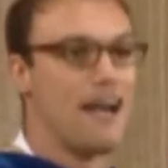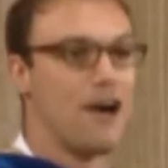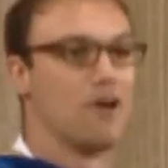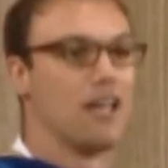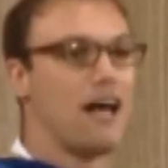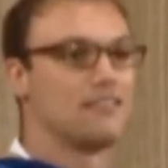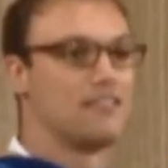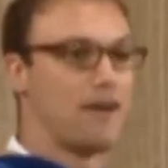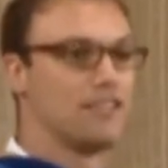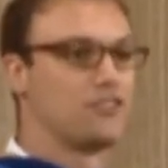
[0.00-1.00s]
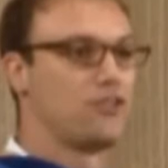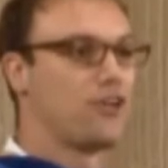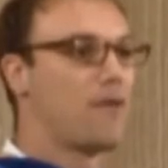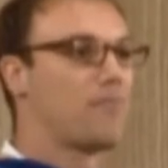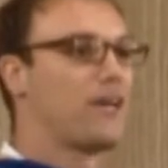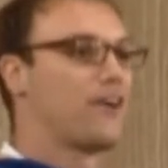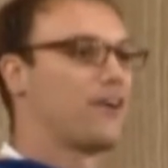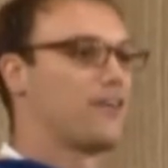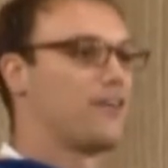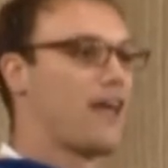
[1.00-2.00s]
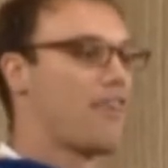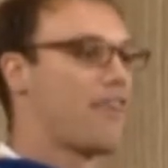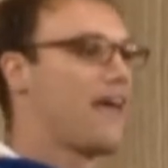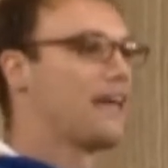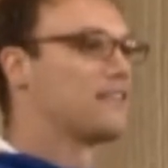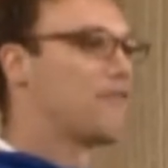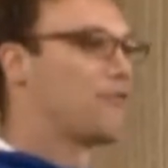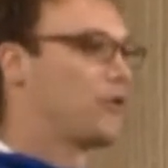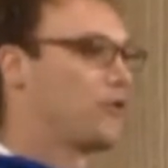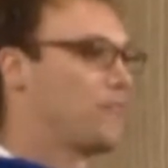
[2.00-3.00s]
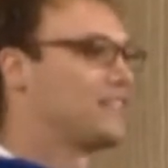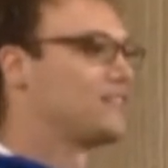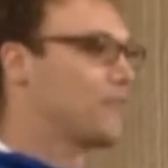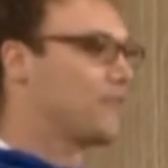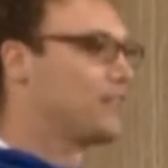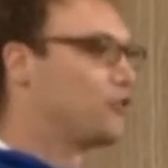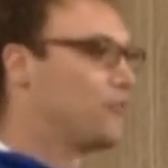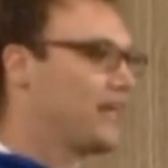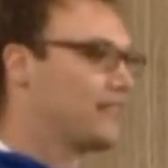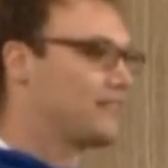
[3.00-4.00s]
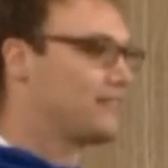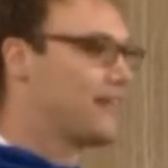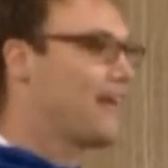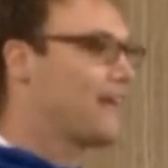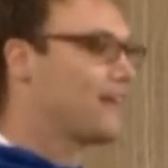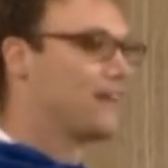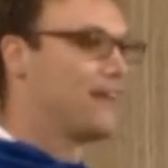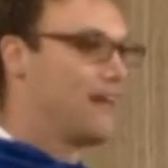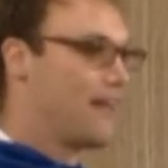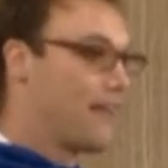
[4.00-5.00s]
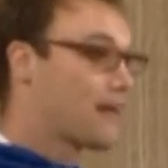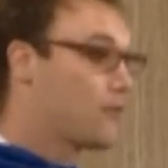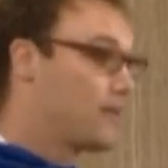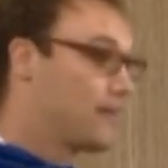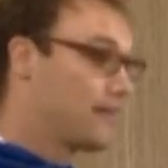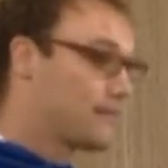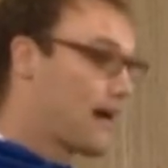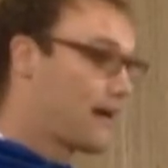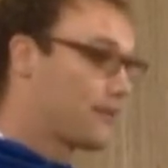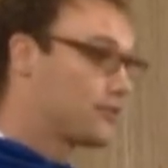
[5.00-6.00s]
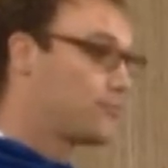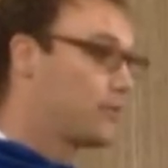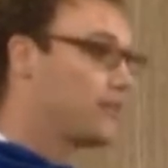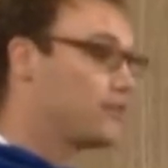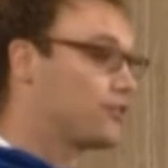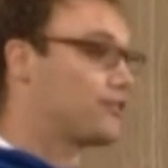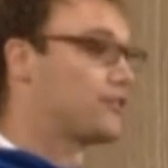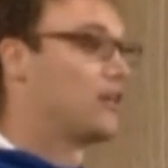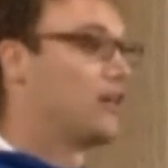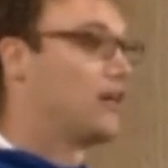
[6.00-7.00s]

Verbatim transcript: And I realized if I stood up here and, and thanked everyone who meant something to me and stayed, that could be the entire speech.